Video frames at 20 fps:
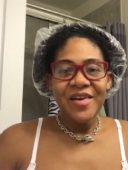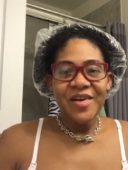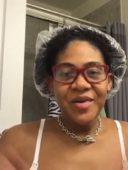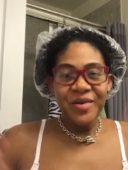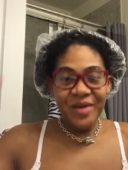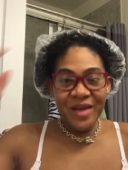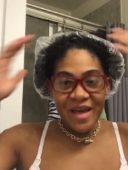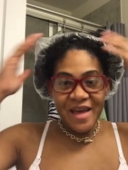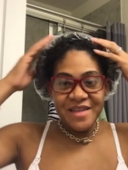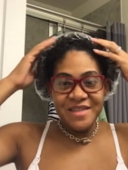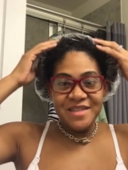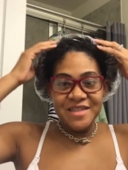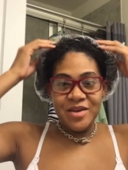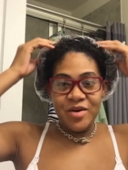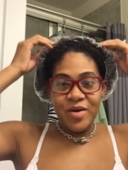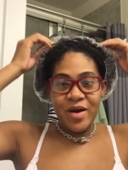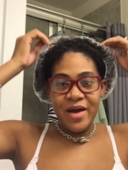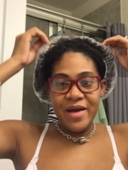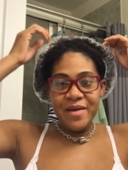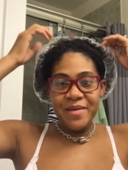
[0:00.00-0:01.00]
Okay, so
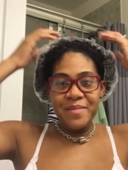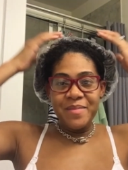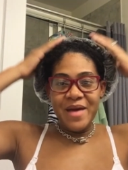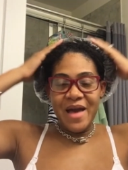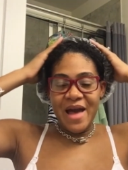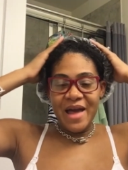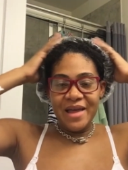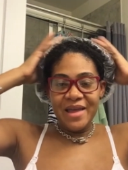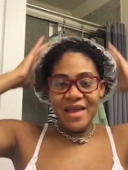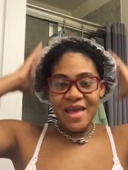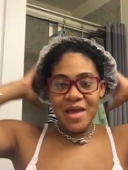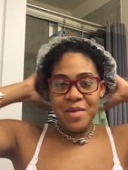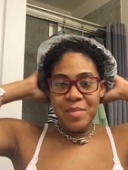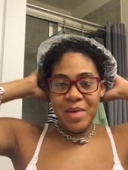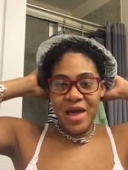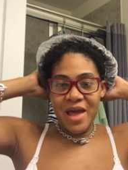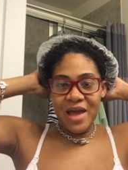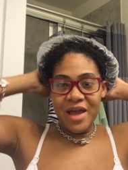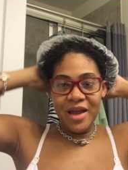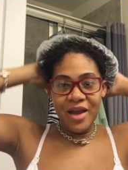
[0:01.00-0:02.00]
I'm back and
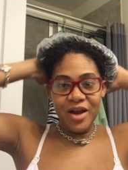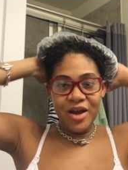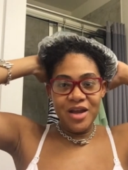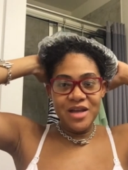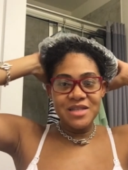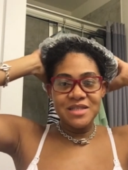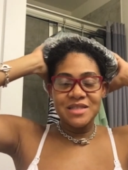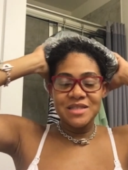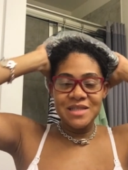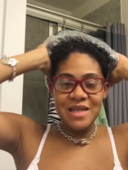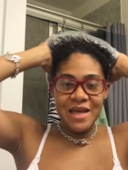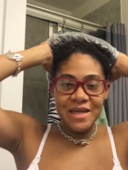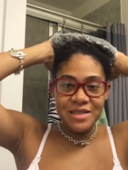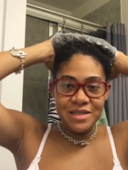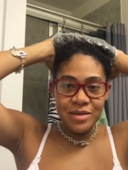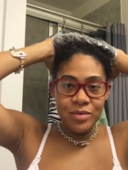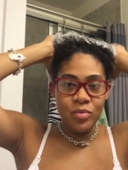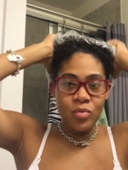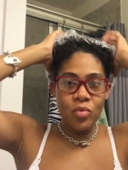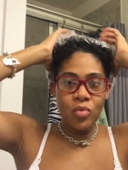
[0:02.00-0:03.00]
my hair is
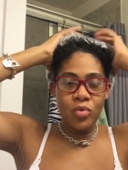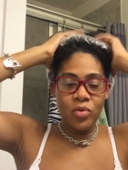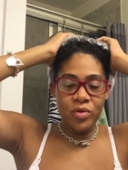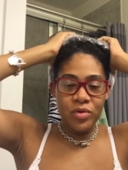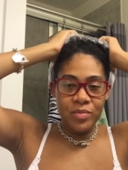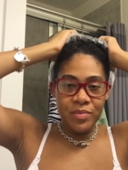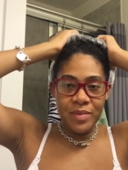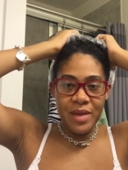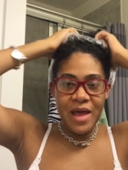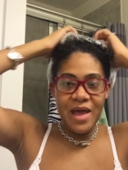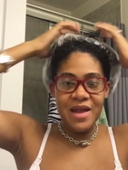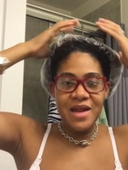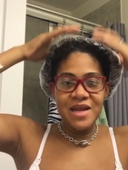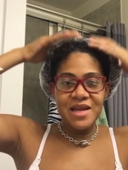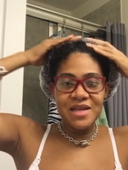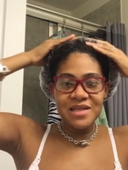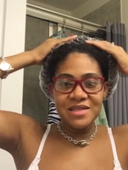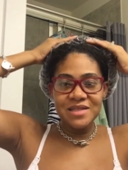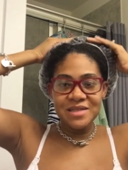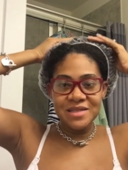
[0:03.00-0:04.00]
nice and warm and it
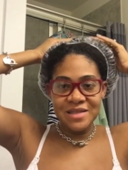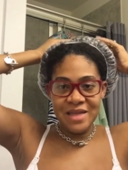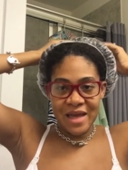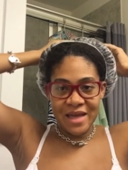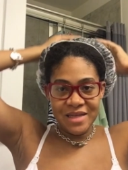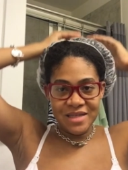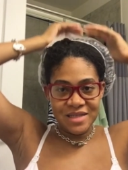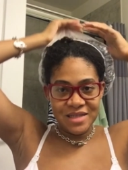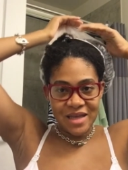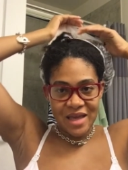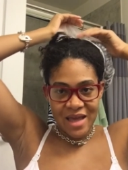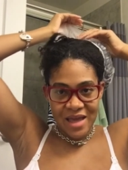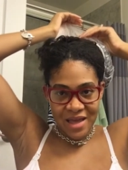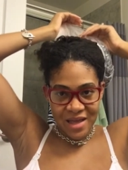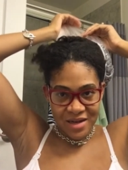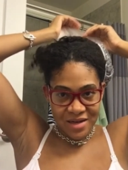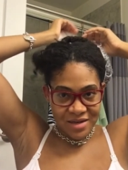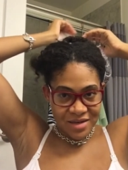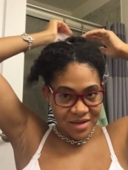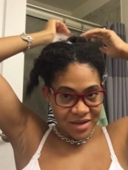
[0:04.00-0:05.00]
is nice
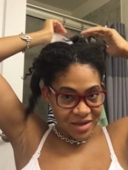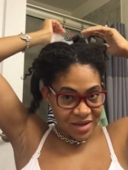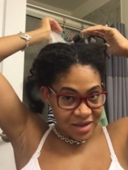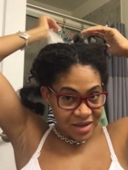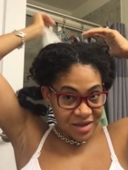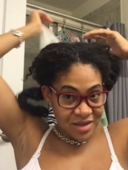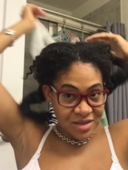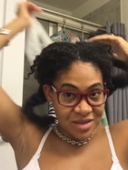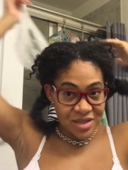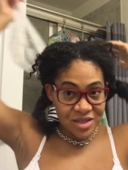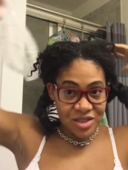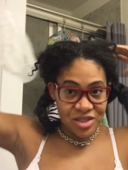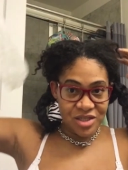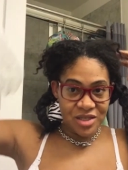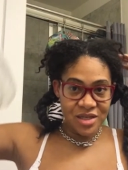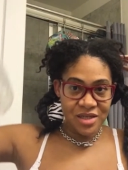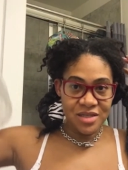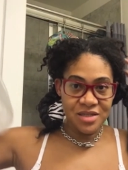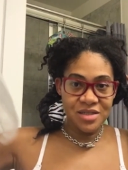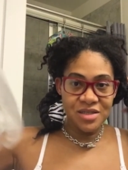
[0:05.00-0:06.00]
and
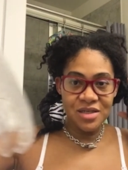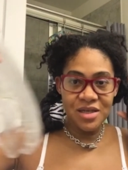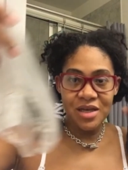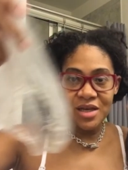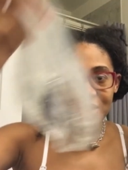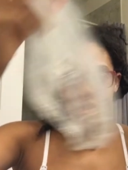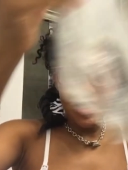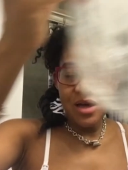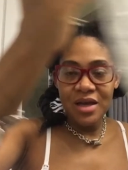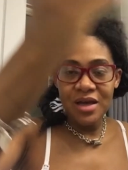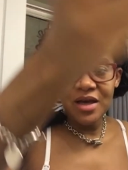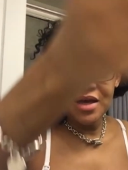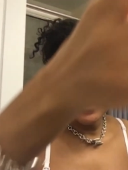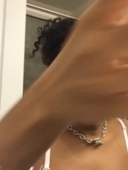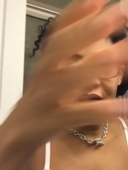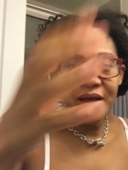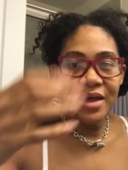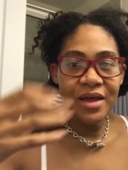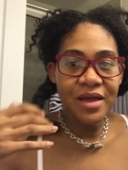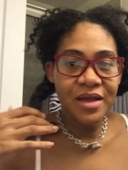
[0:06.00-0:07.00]
conditioned.
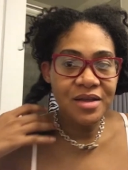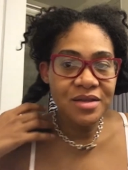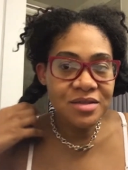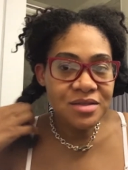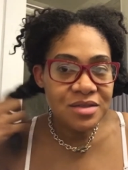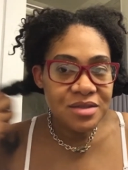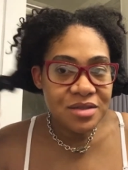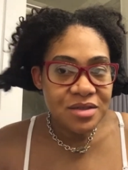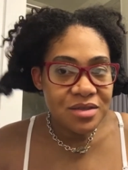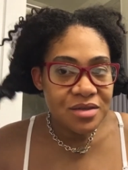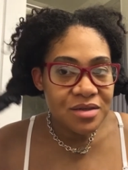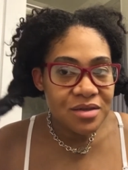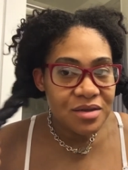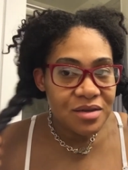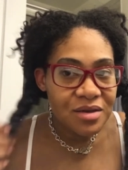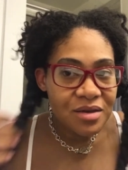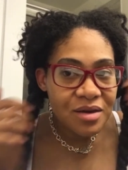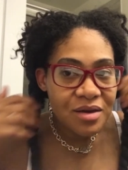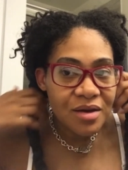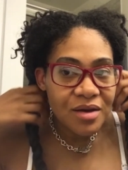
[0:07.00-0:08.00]
And,
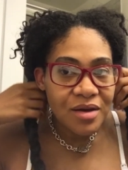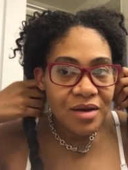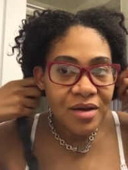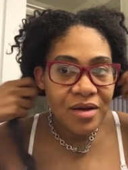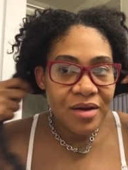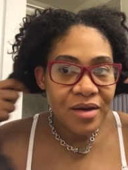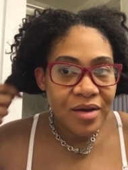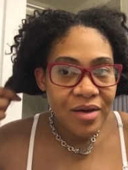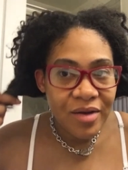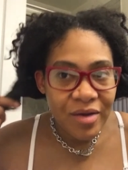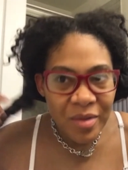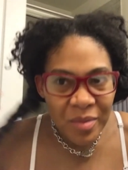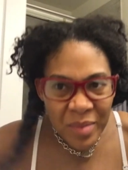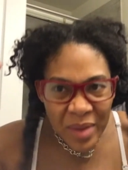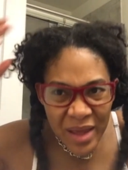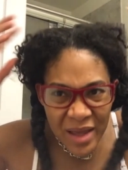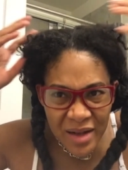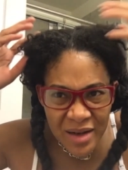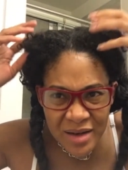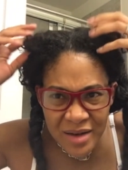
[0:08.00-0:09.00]
oh
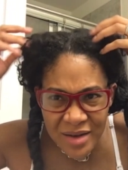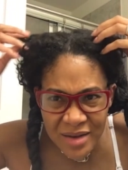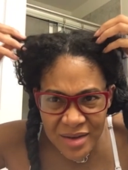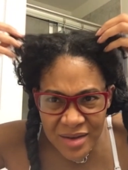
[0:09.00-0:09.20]
man,